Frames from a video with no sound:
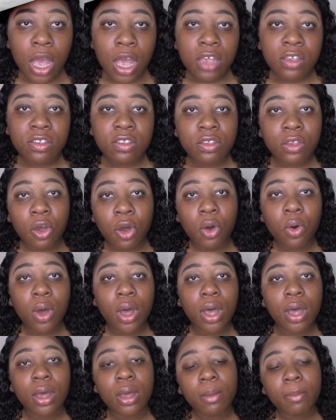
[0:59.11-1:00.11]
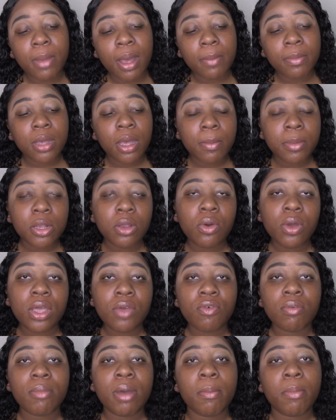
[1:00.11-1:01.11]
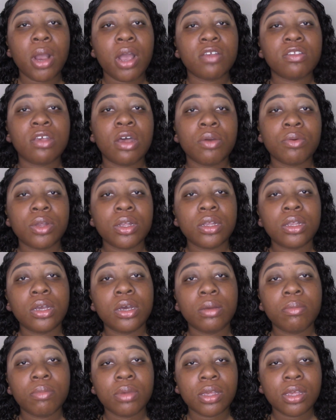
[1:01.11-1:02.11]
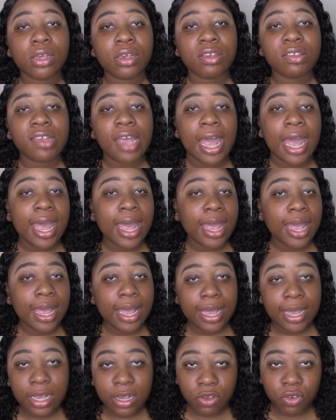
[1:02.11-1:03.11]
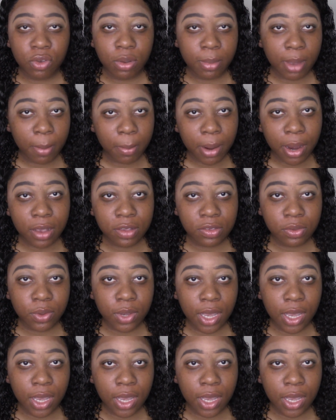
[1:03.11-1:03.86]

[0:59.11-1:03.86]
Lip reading: So I'm coming on here with my brows already done because I hate doing my brows on